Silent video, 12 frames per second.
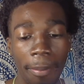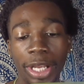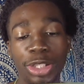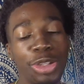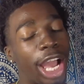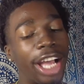
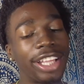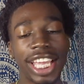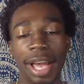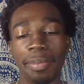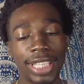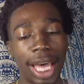But do y'all think
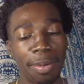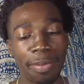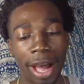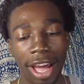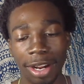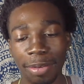I'm a top or
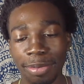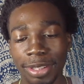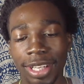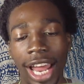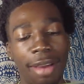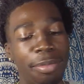bottom?
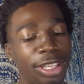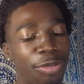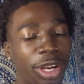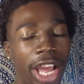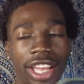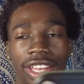Like, be
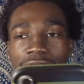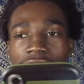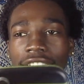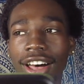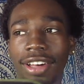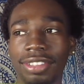what I give
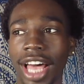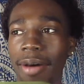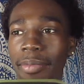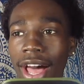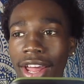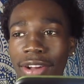y'all. Top,
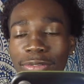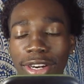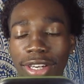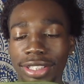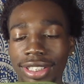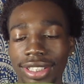bottom, verse.